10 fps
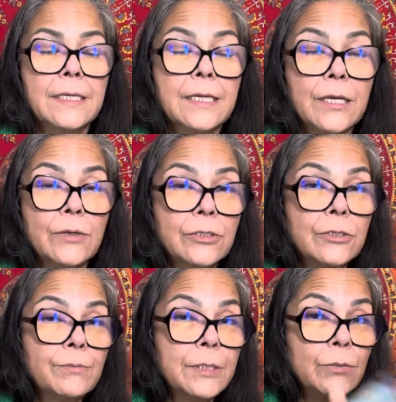Now, it
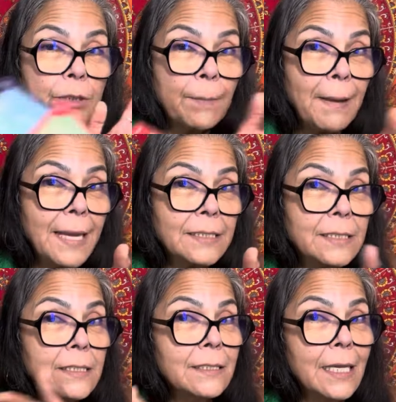could be with a
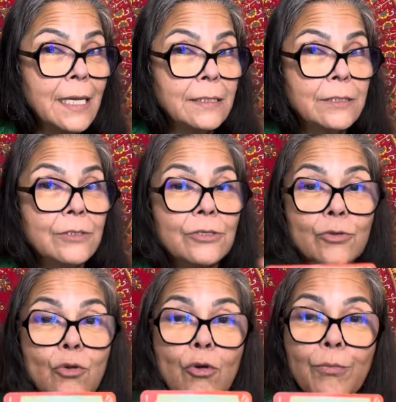Pisces, a Cancer, a
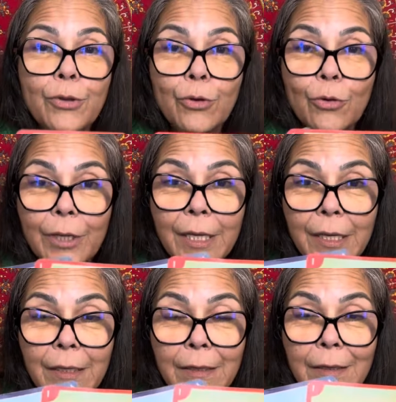Scorpio,
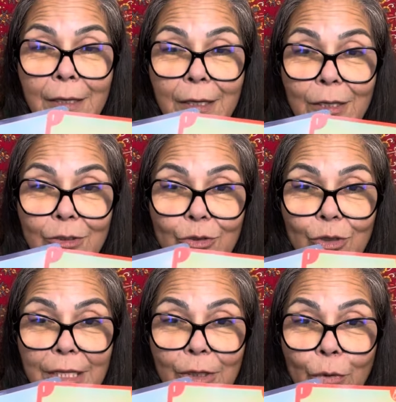okay? So you
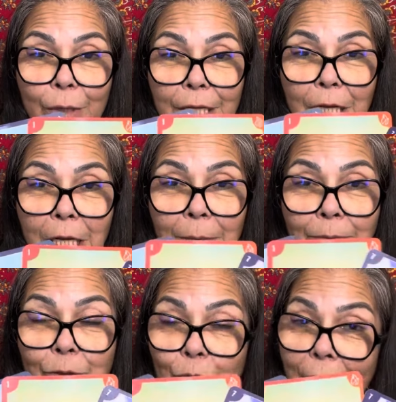got the Queen of
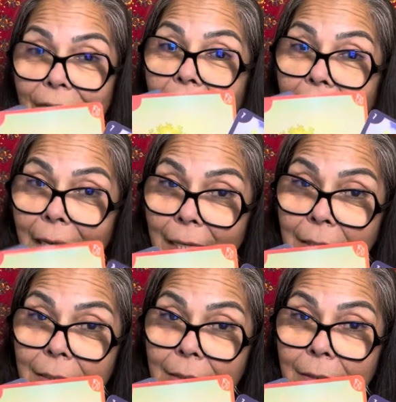Cups, you got the
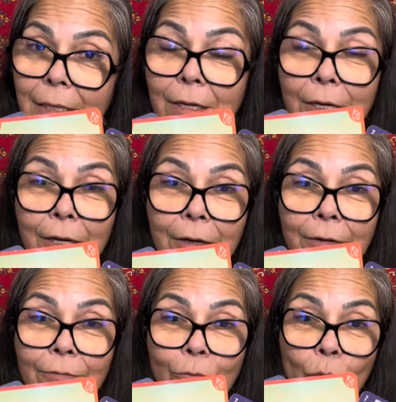Ace
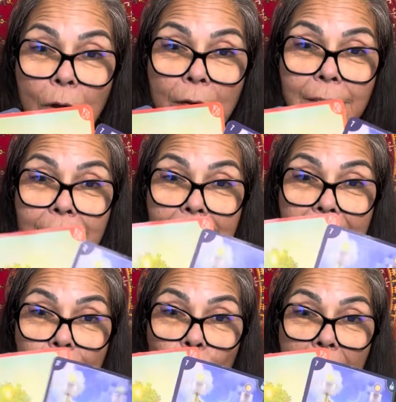of Wands,
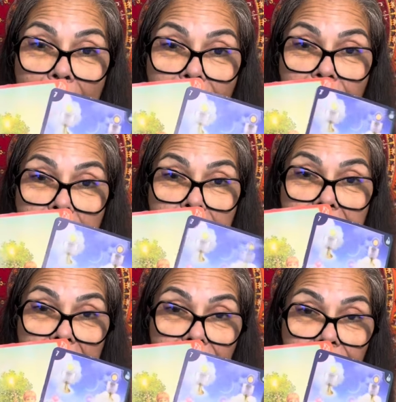and you have the
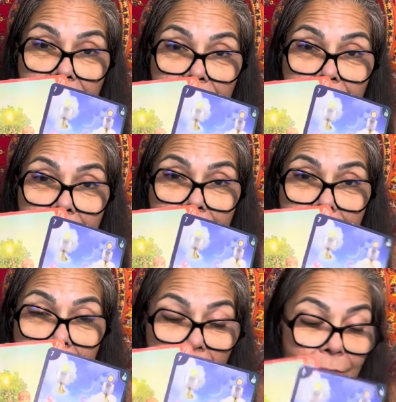Seven of